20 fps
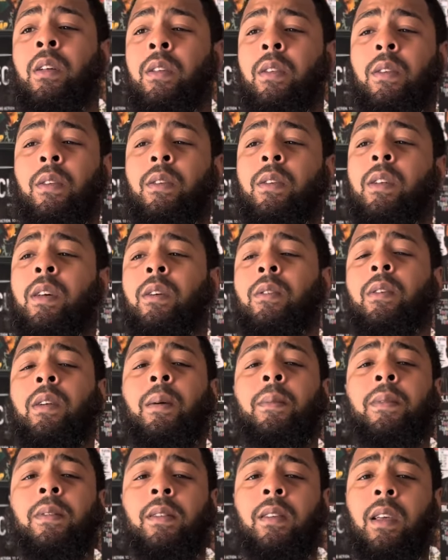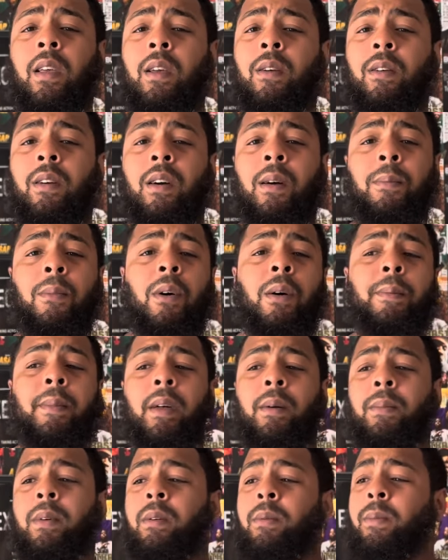You dig what I'm saying? Come on,
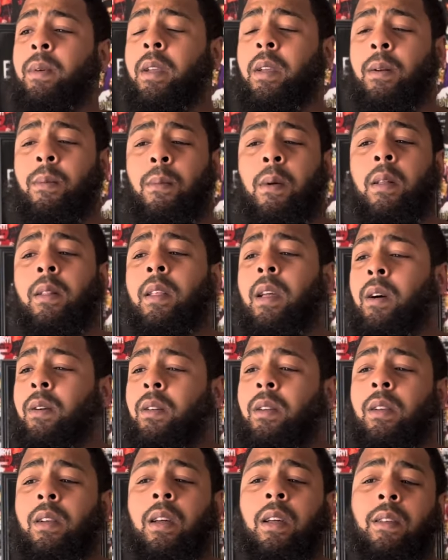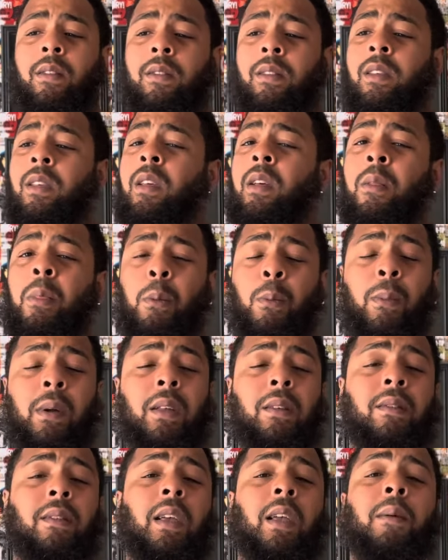man. We can run down the list. We
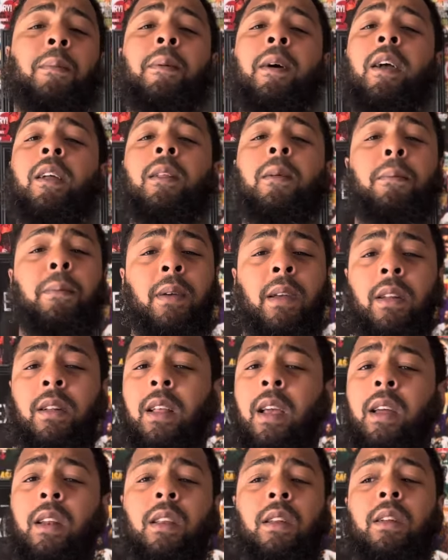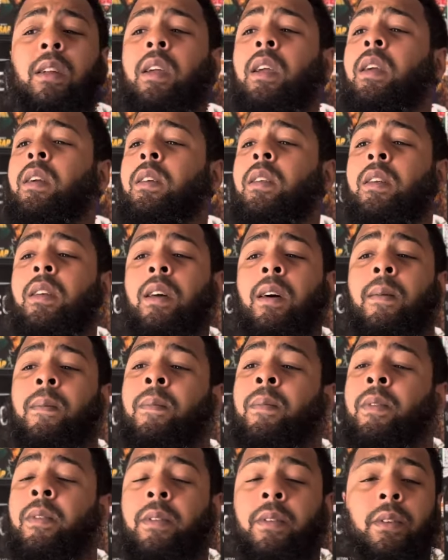can take it back to Big Daddy Kane and them.
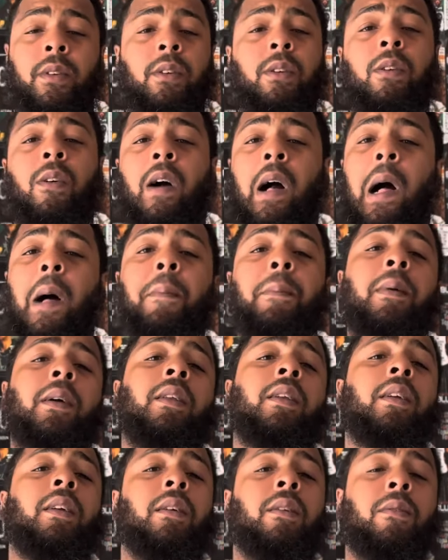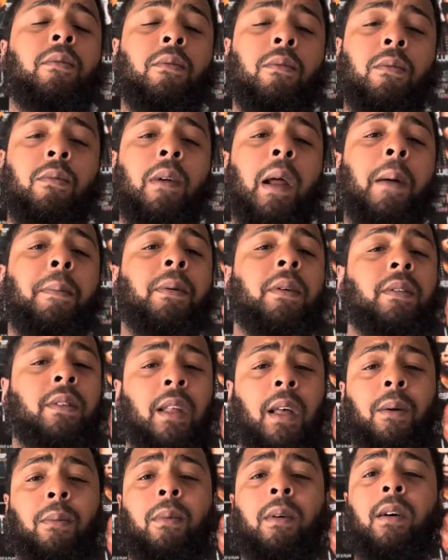You know, how many rappers
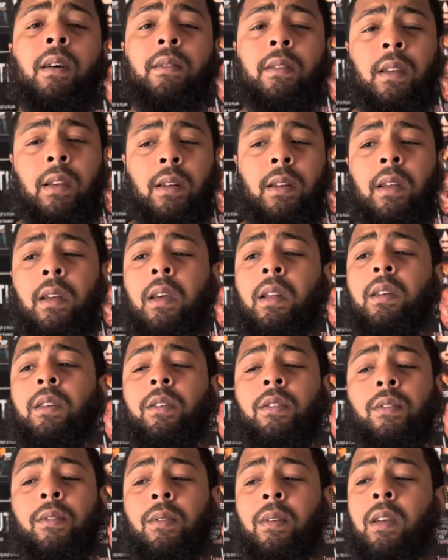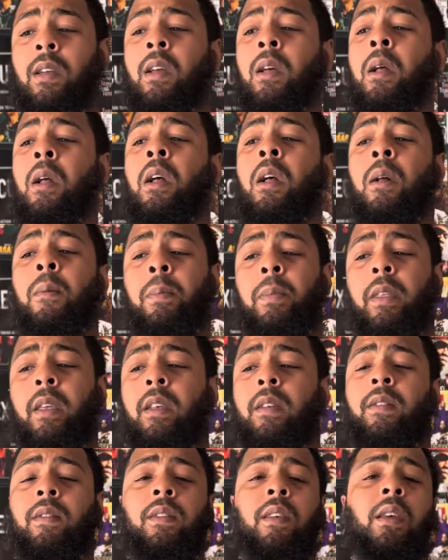that was in the industry
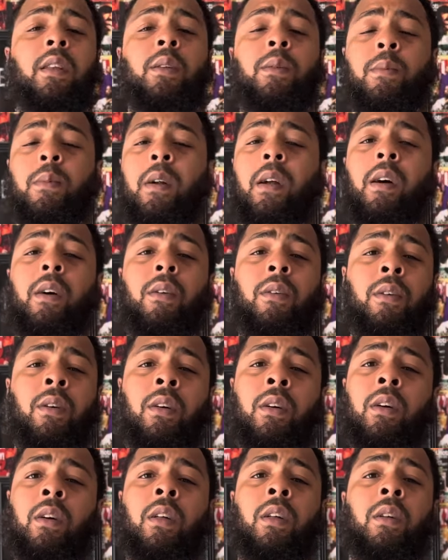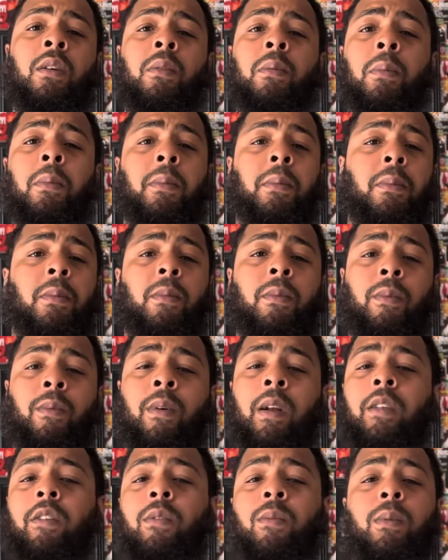is sitting around
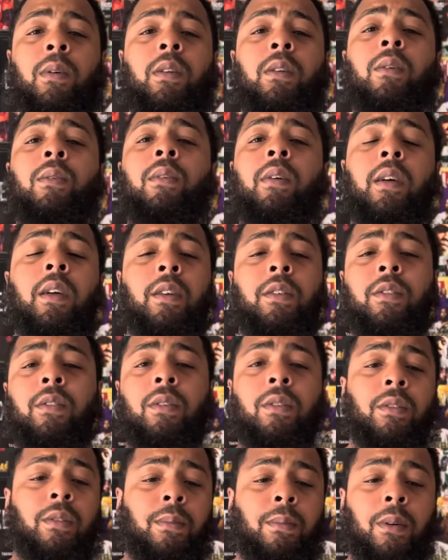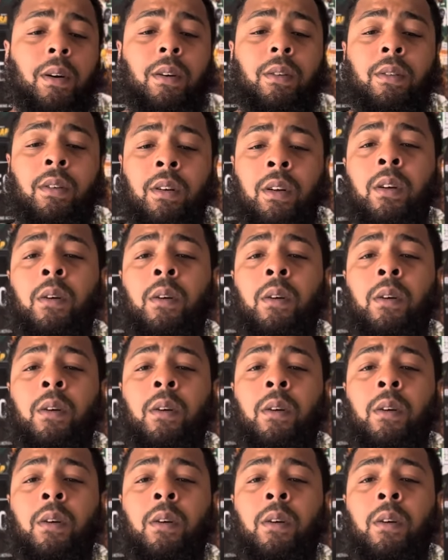rich with no issues, bro?